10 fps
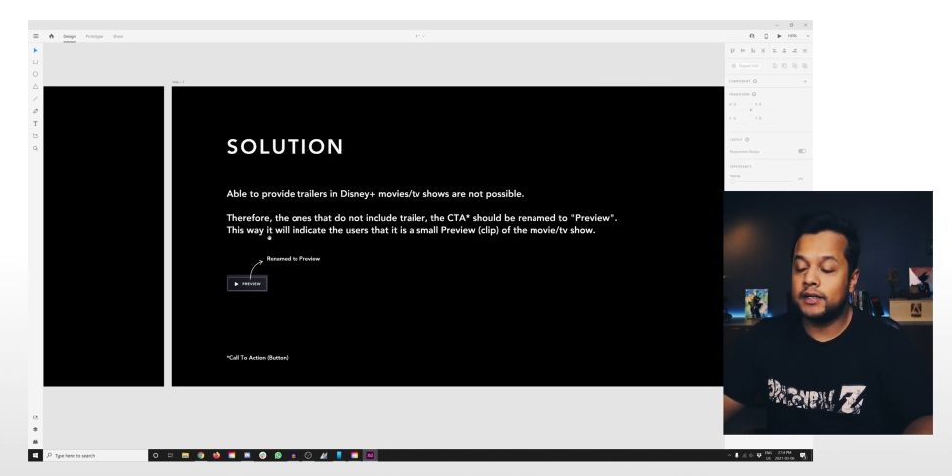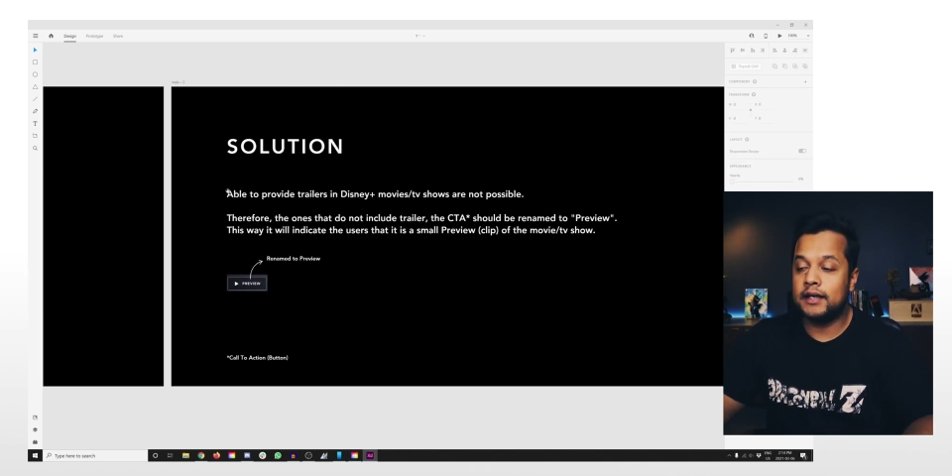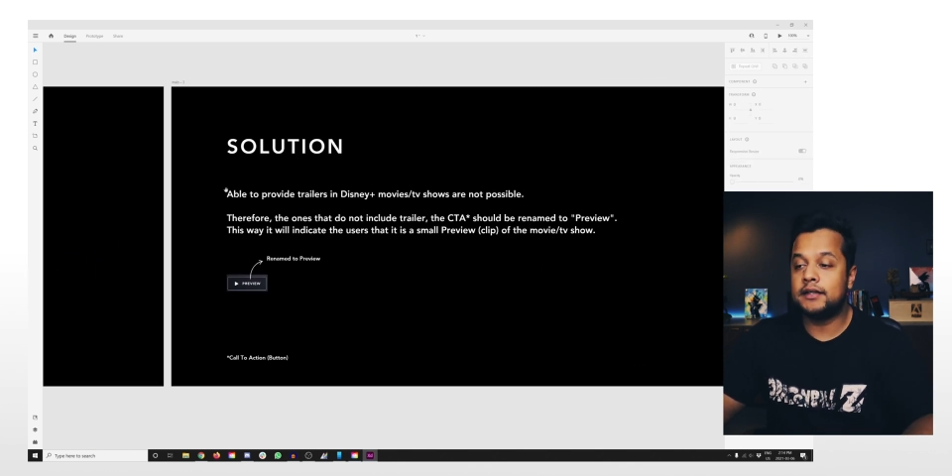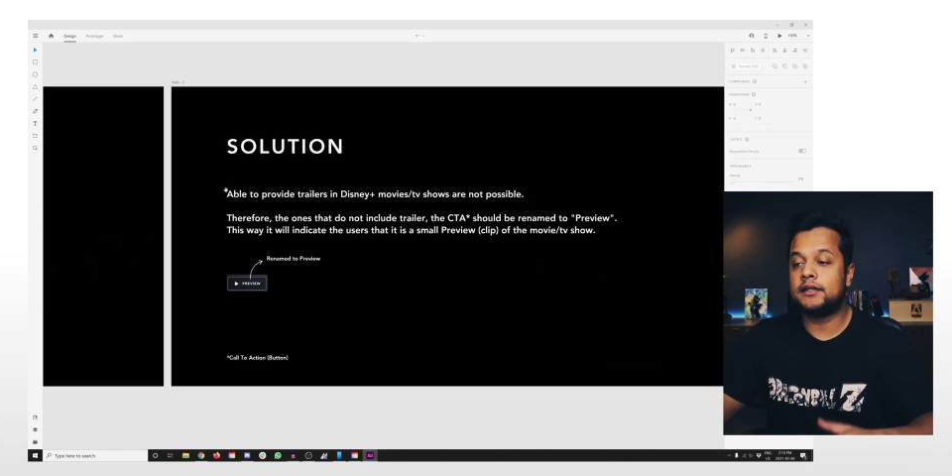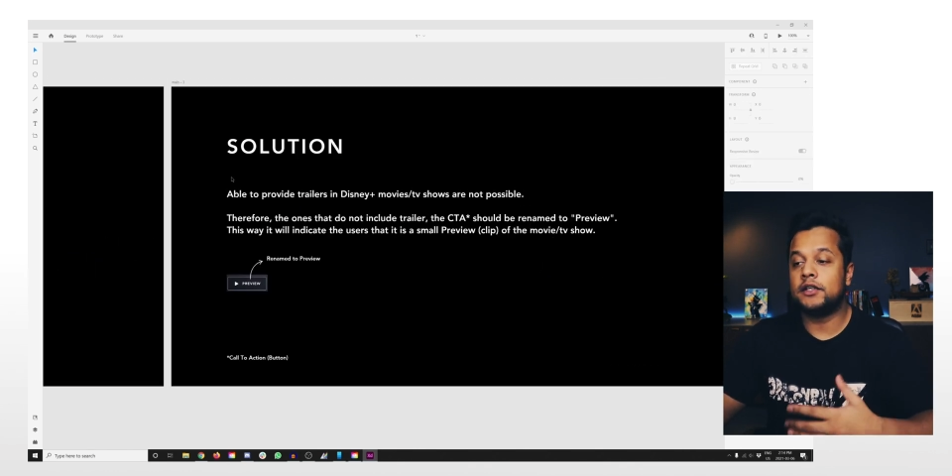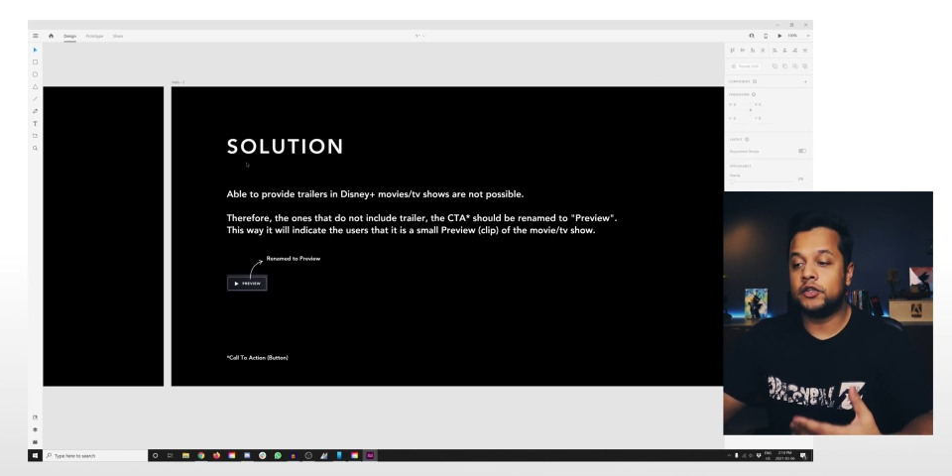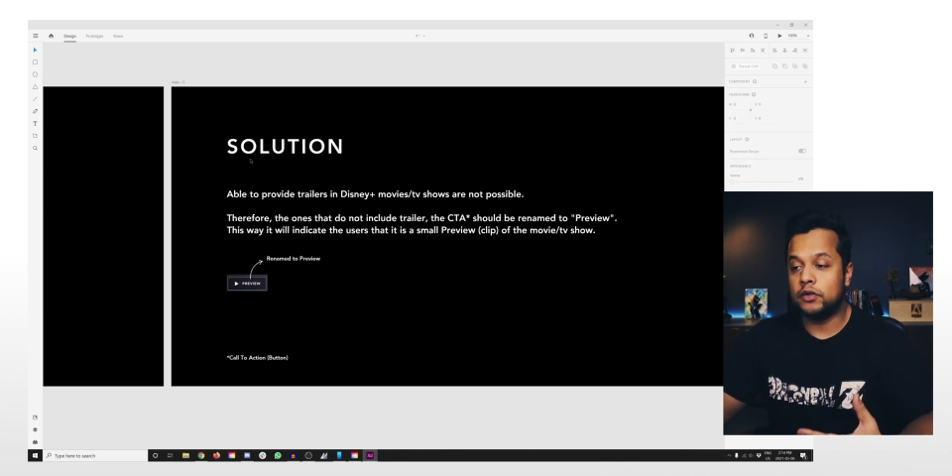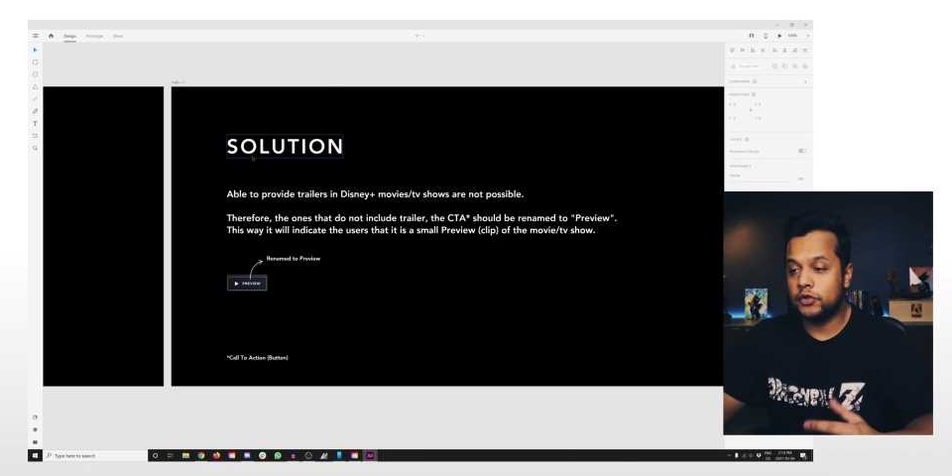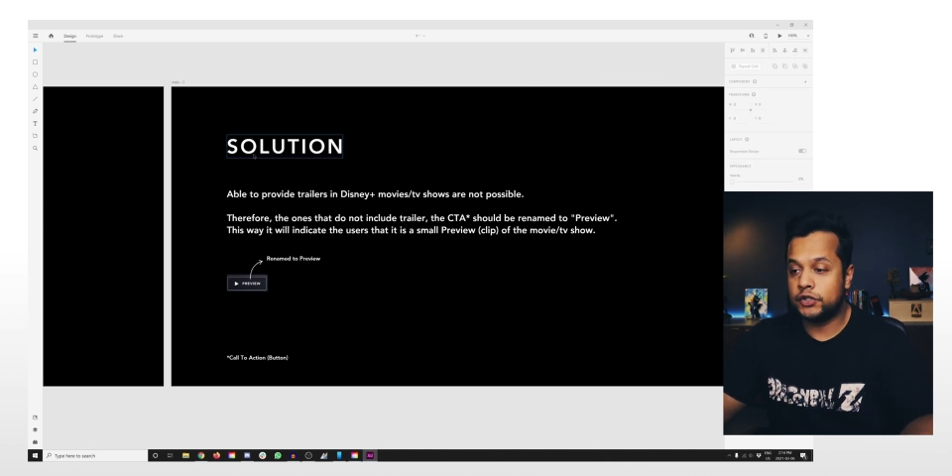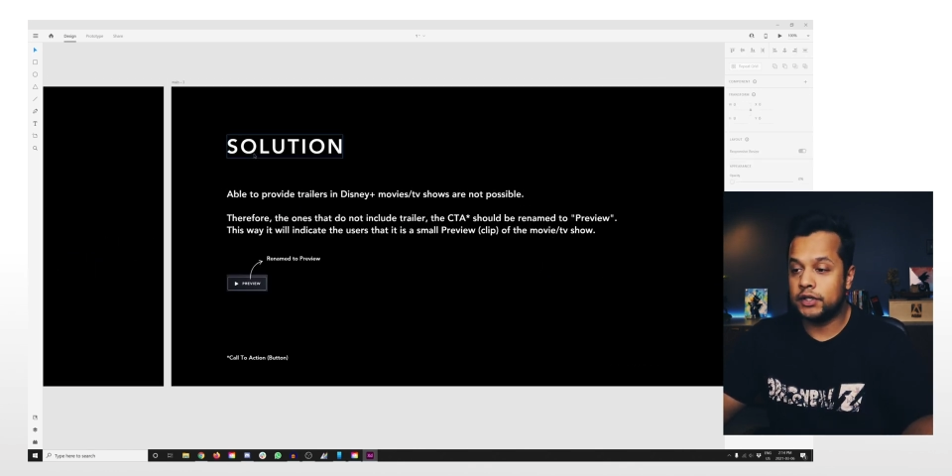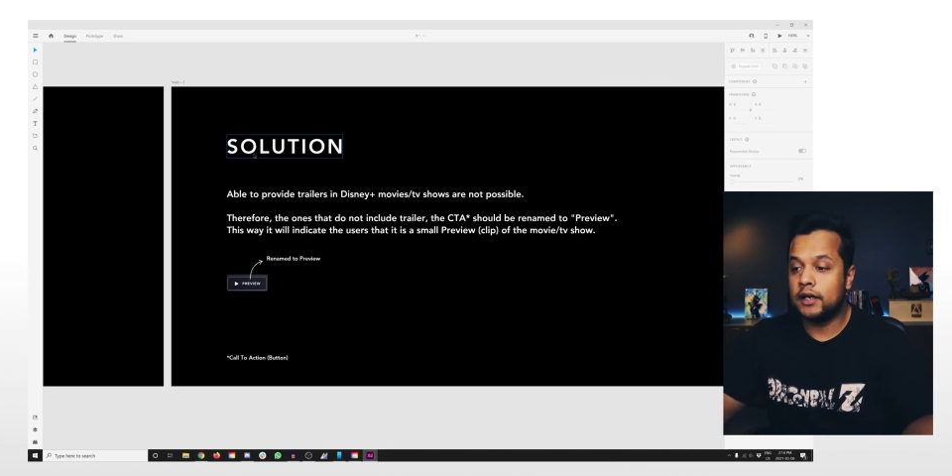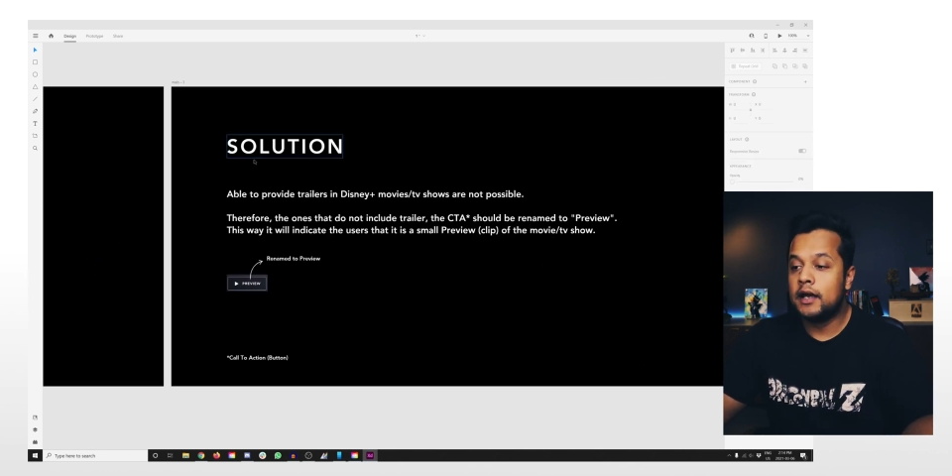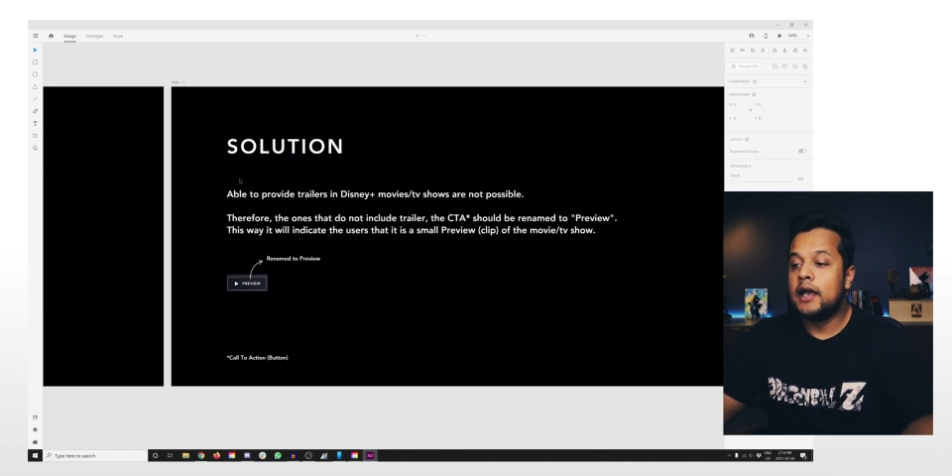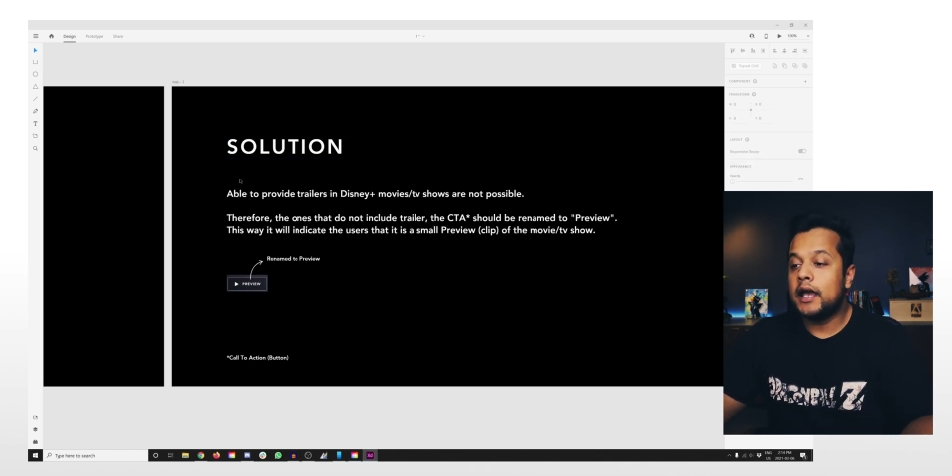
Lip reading: is the solution.